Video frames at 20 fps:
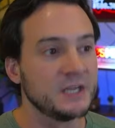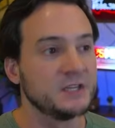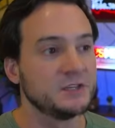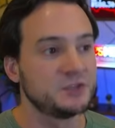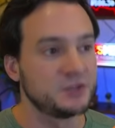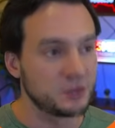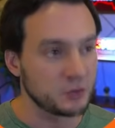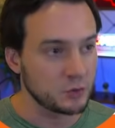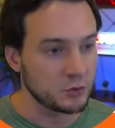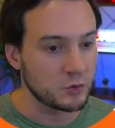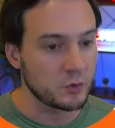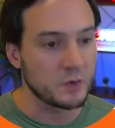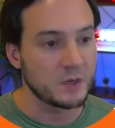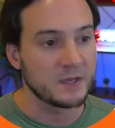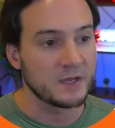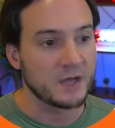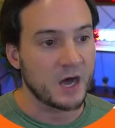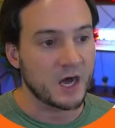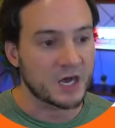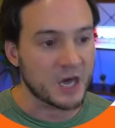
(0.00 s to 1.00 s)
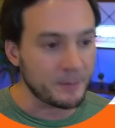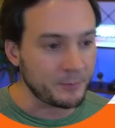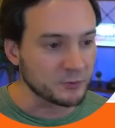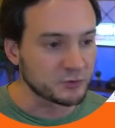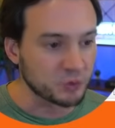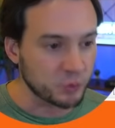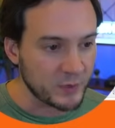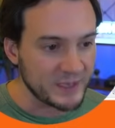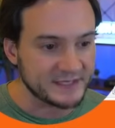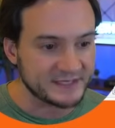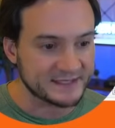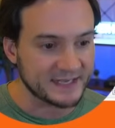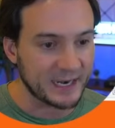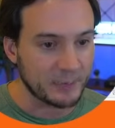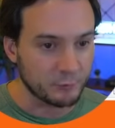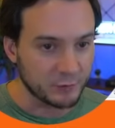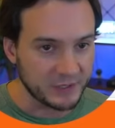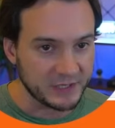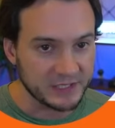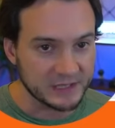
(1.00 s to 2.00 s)
to a couple tweets that I
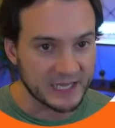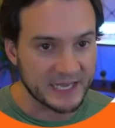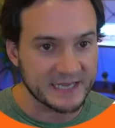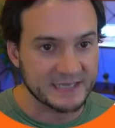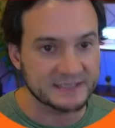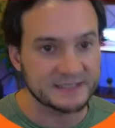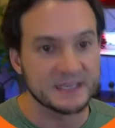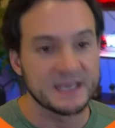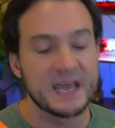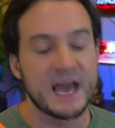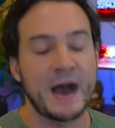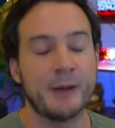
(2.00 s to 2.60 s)
really liked.